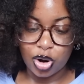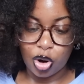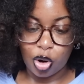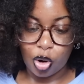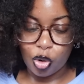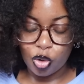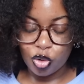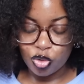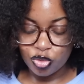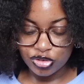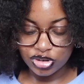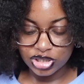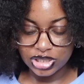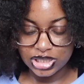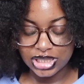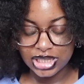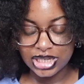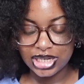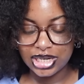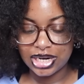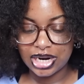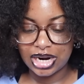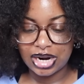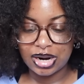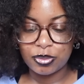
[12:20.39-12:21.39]

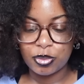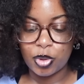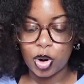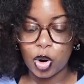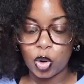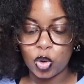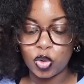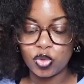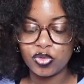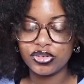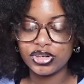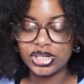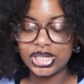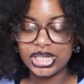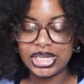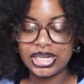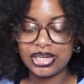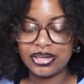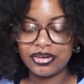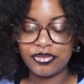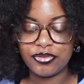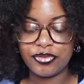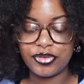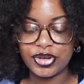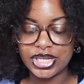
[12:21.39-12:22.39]
I'm overly
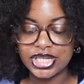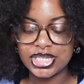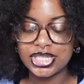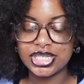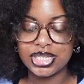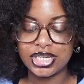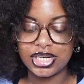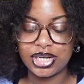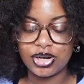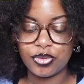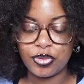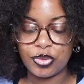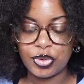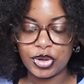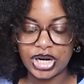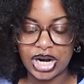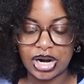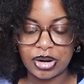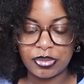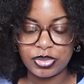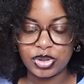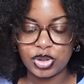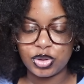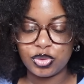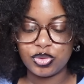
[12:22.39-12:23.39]
invested in what
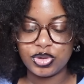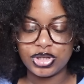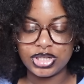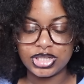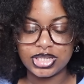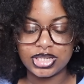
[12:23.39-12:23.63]
I'm doing,